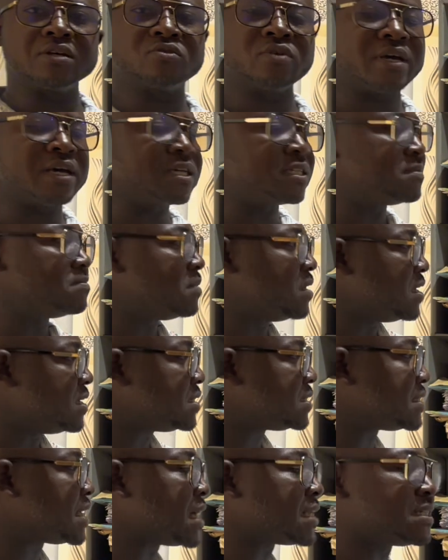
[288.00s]
So it
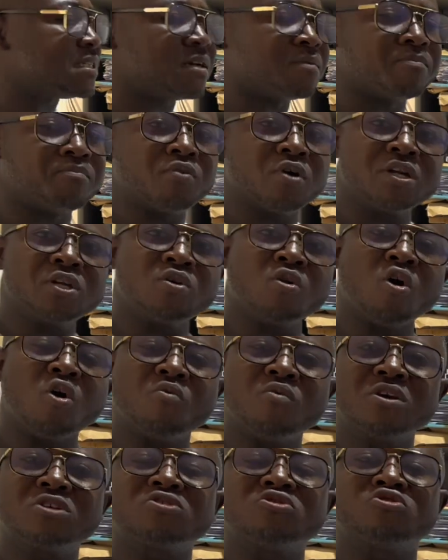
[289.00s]
means that the body
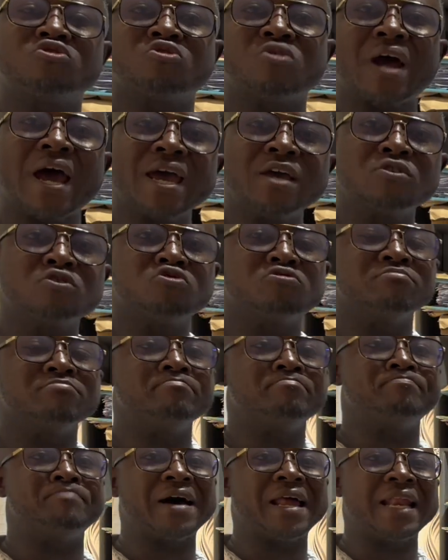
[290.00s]
always tries to
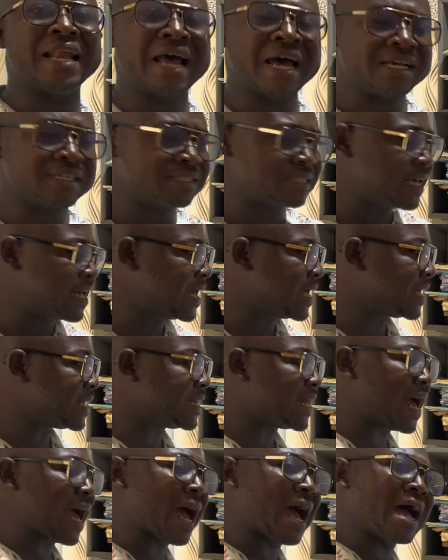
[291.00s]
balance the